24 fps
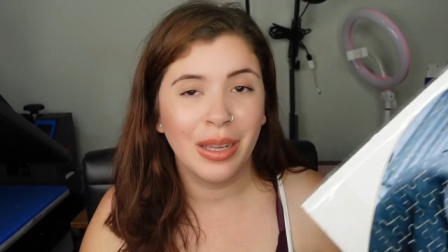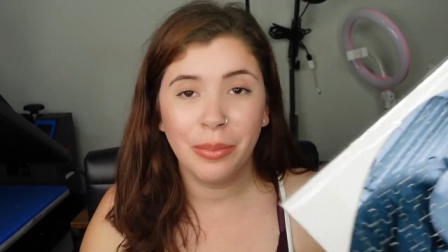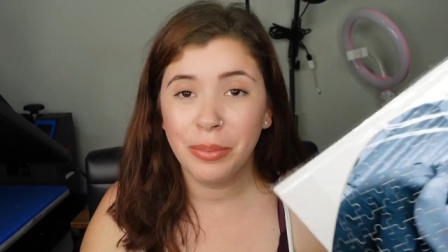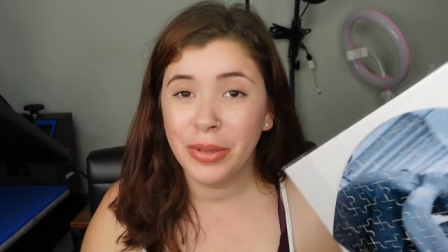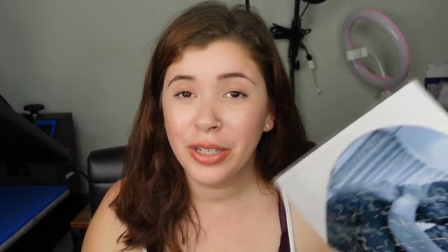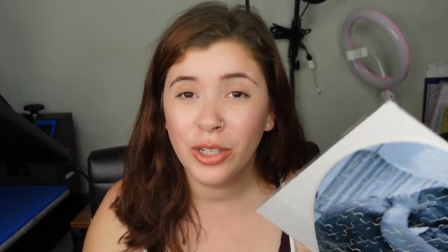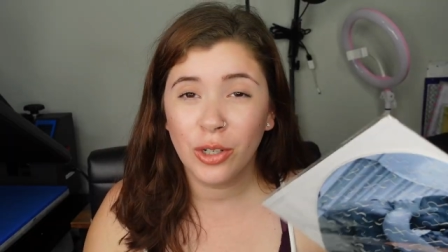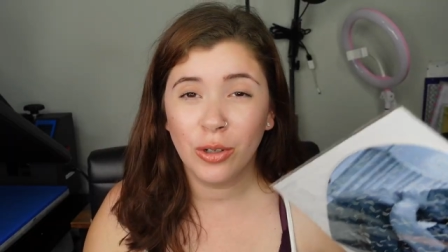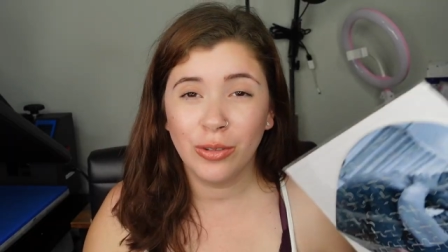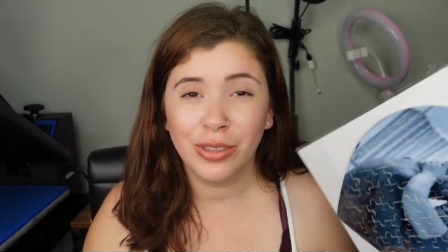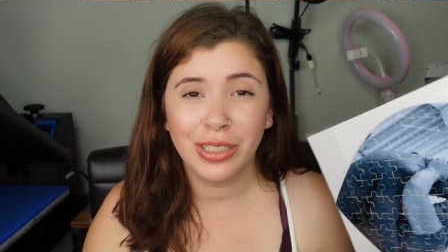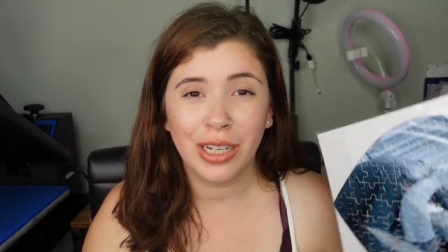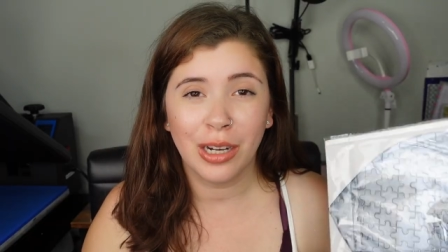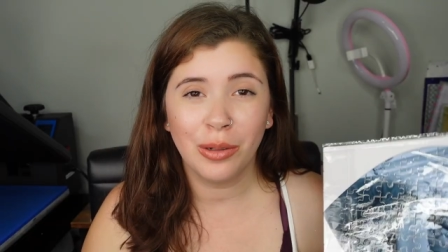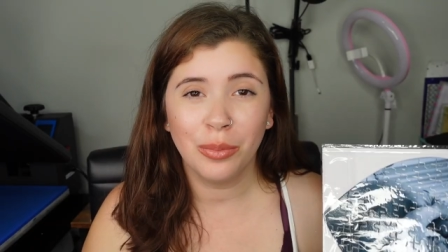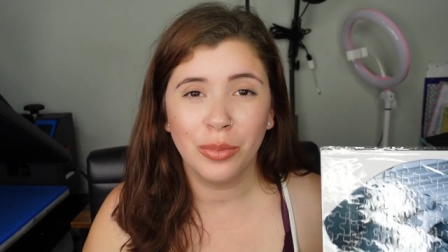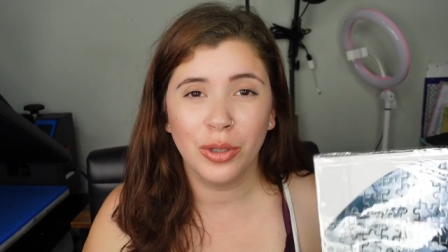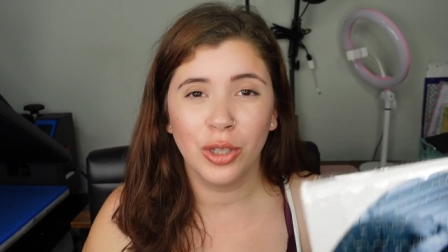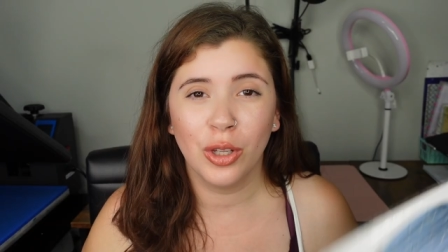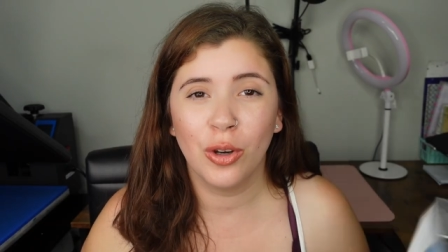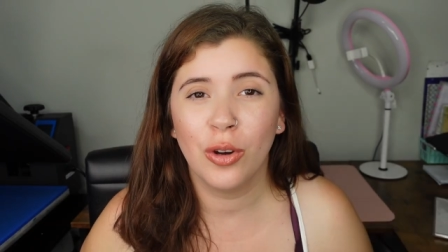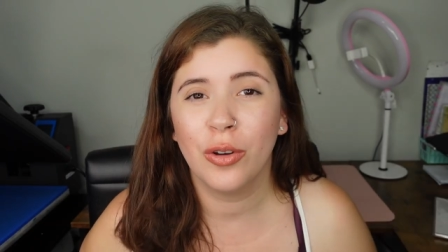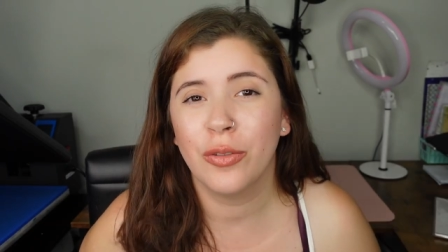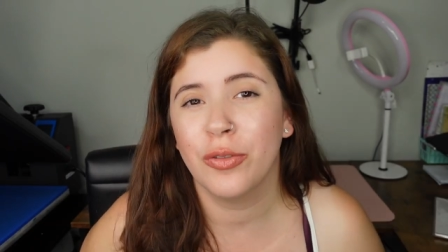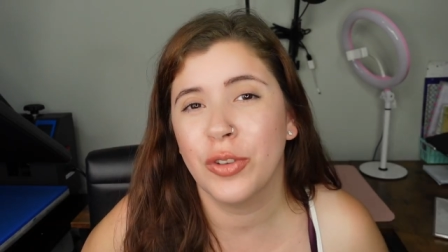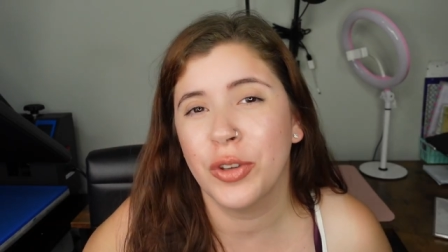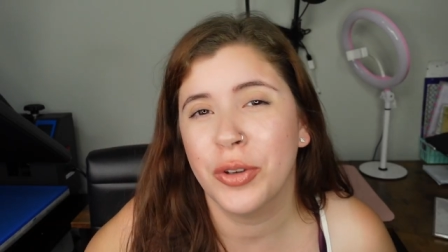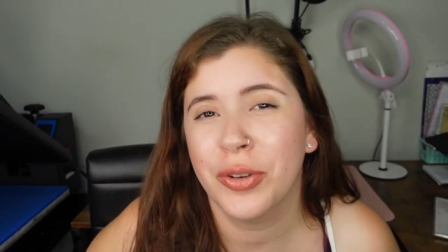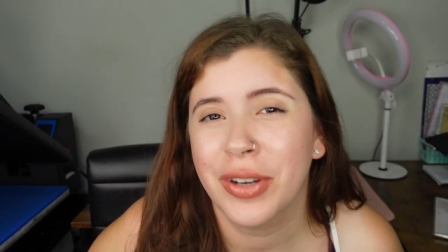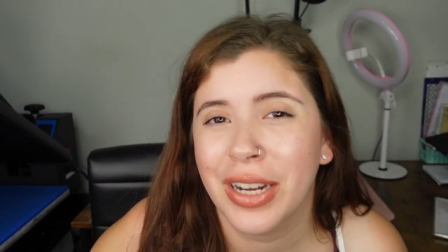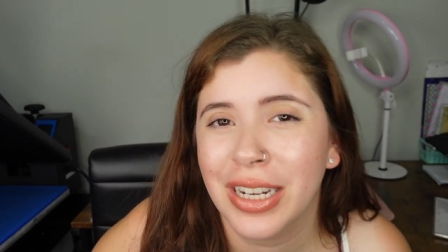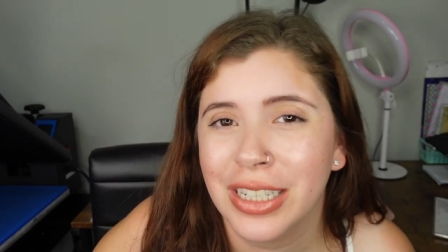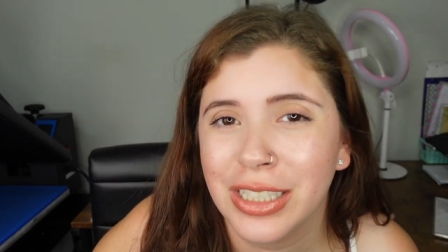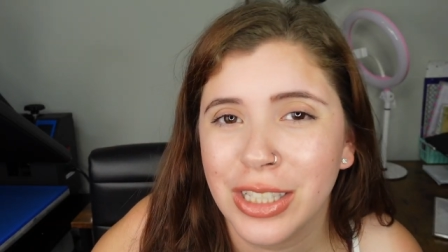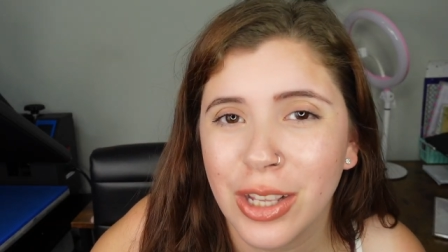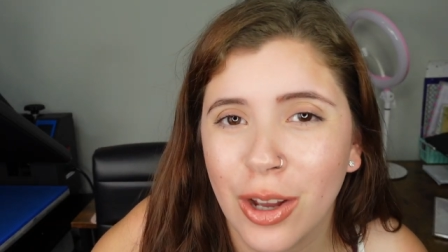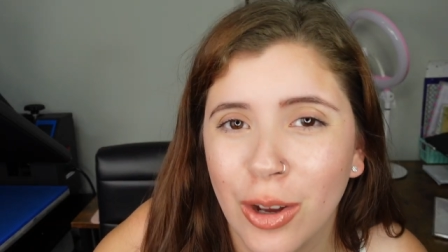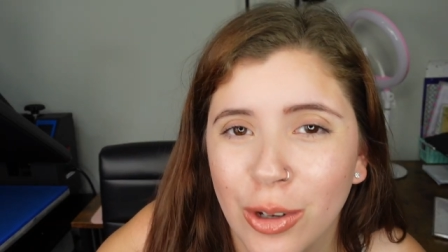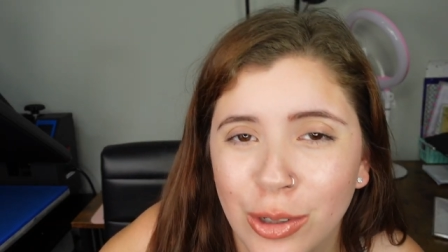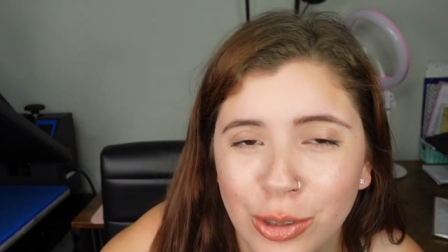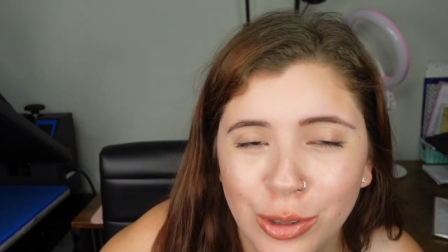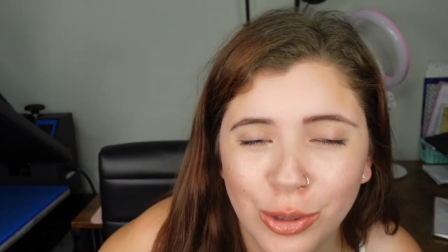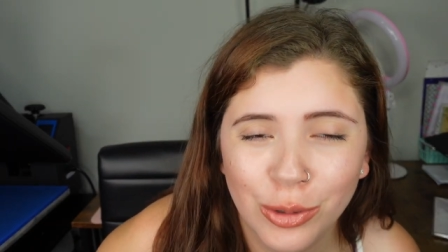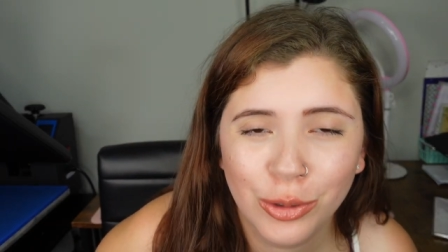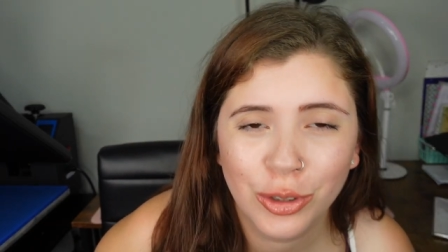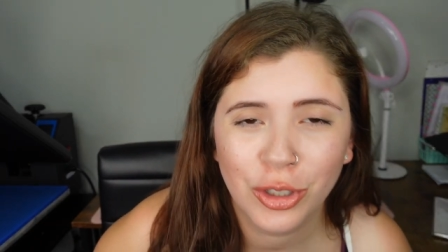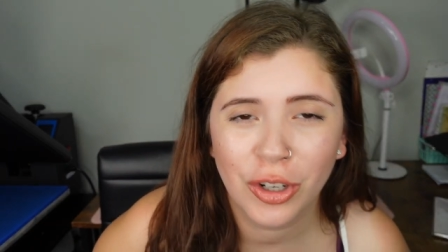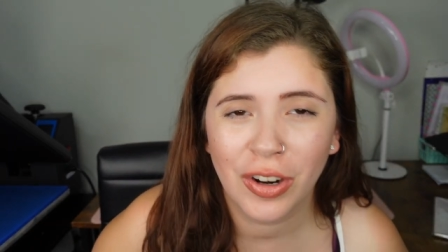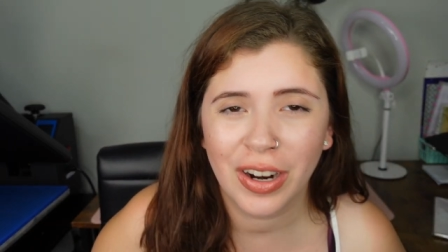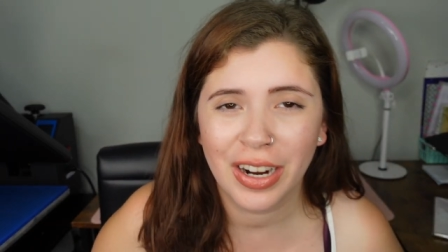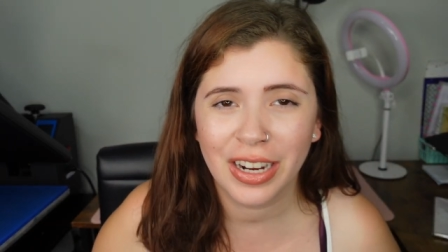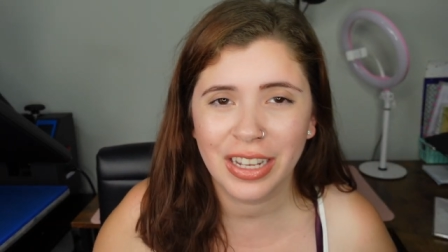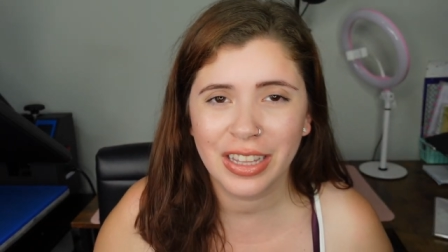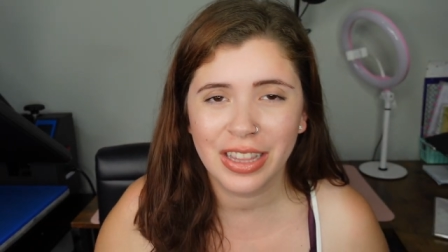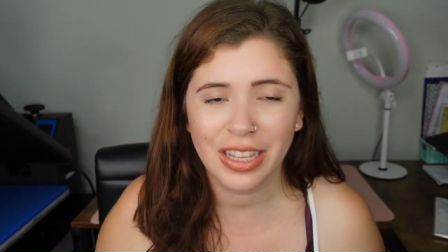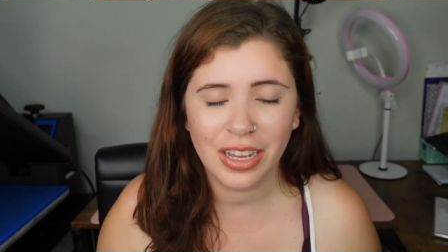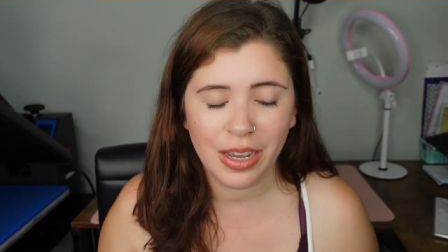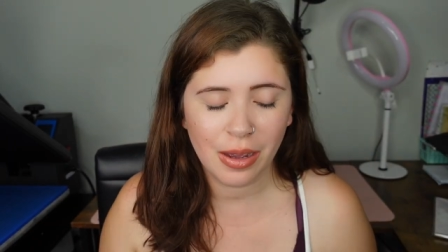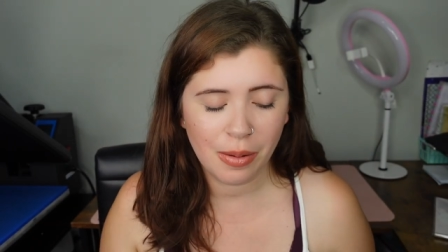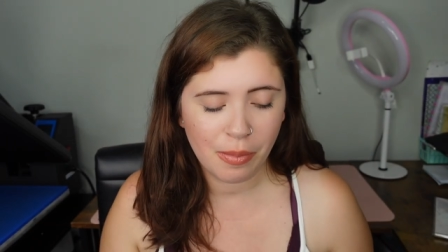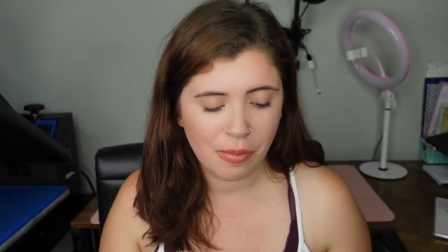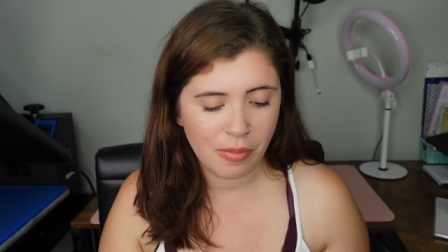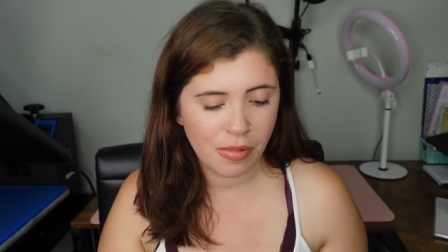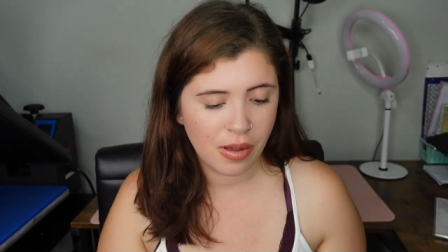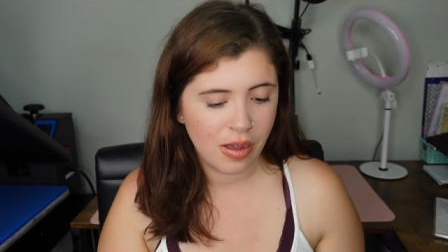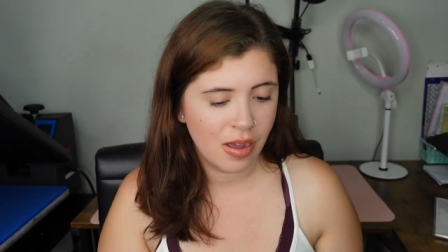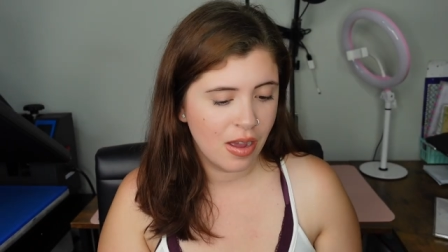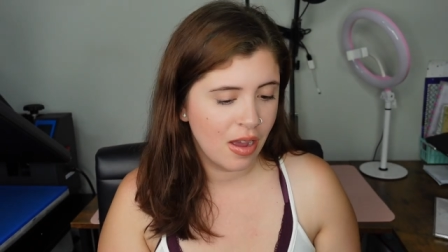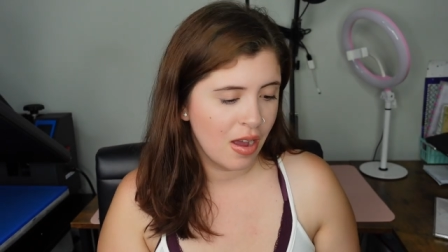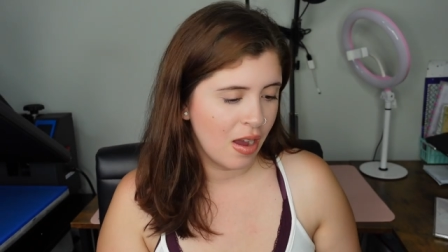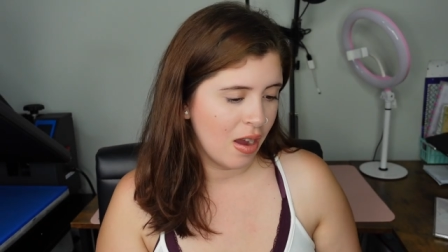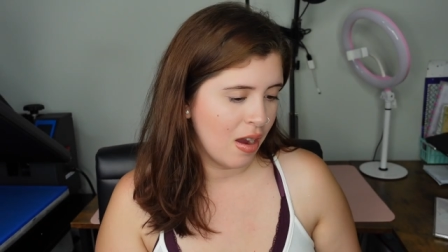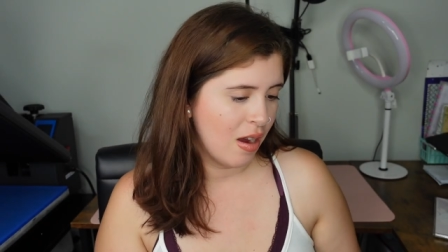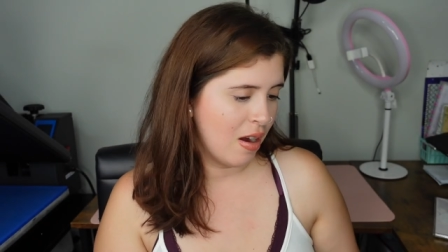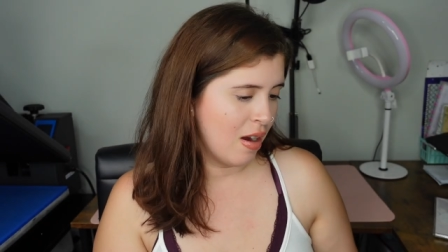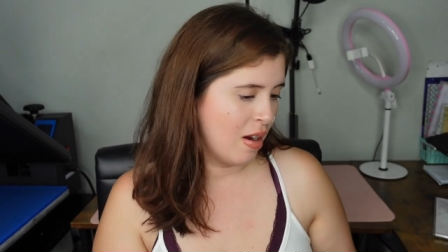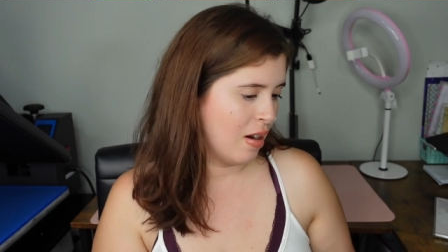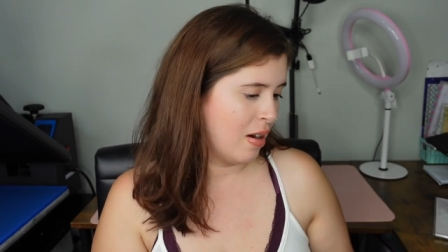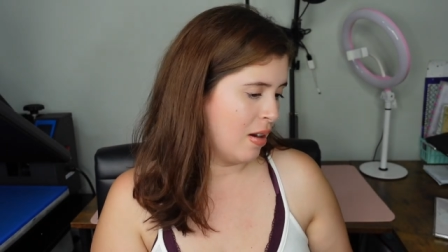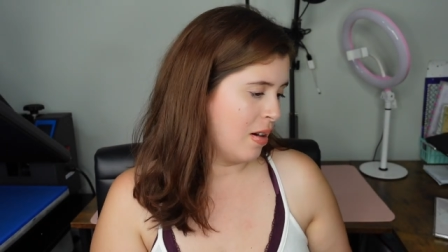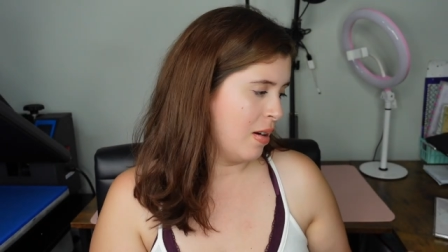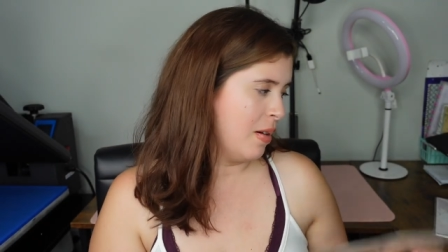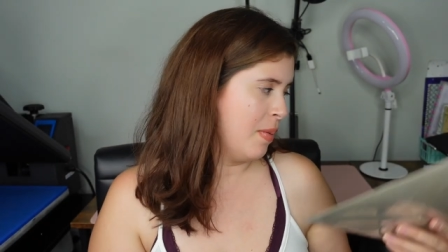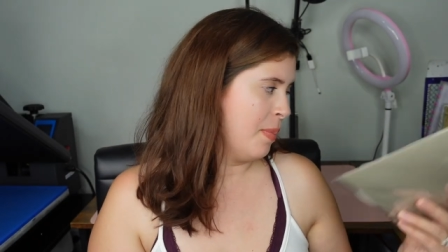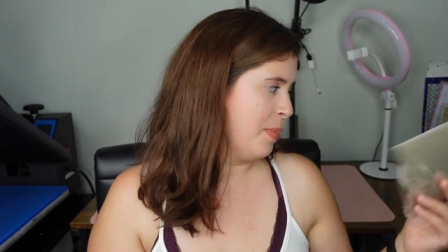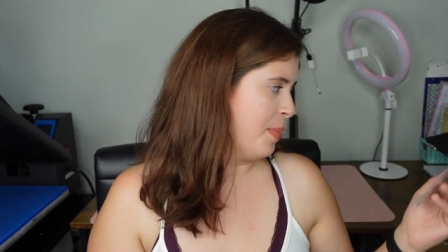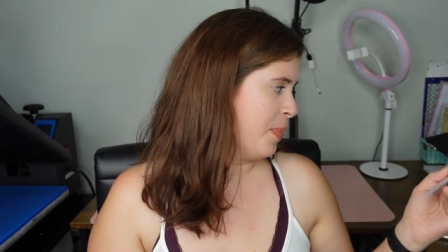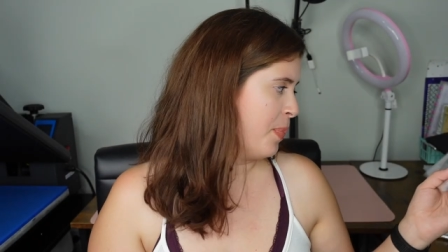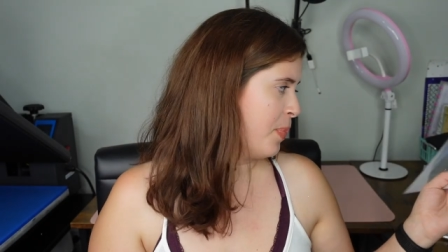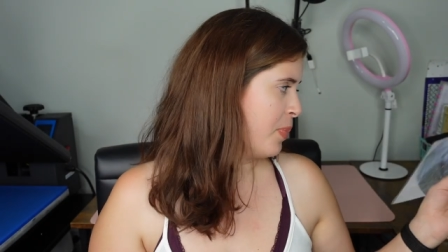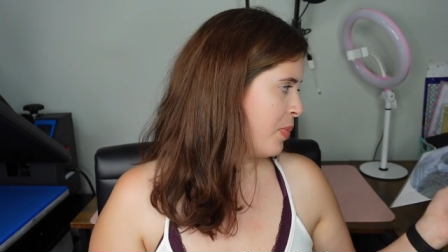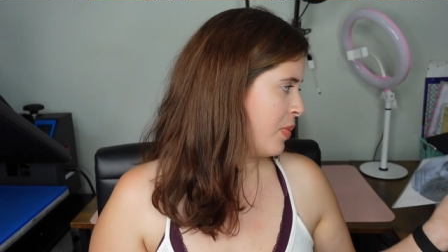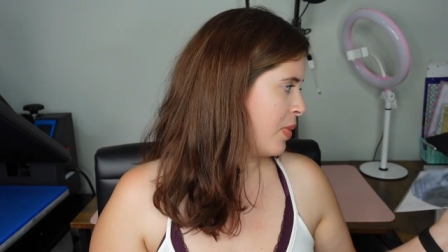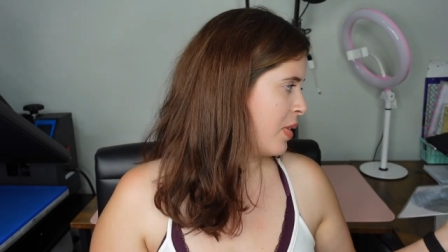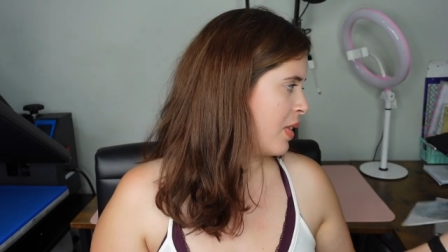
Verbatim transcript: Let me know down below if you guys also try them. Um,